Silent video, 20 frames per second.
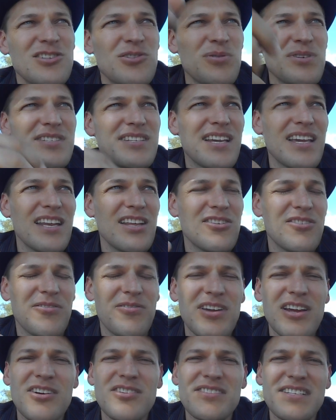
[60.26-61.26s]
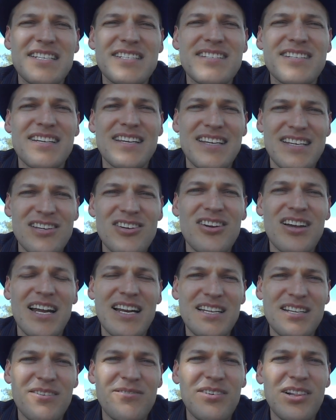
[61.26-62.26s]
Twisting it in your fingers, you got
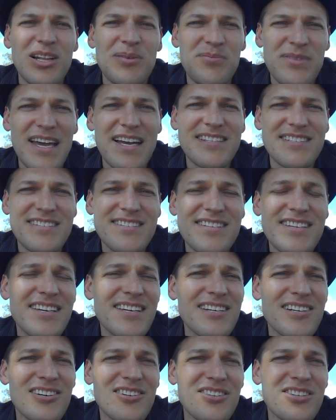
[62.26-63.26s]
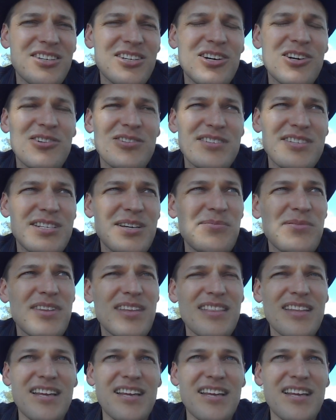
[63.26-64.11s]
to develop that skill. You know, it's something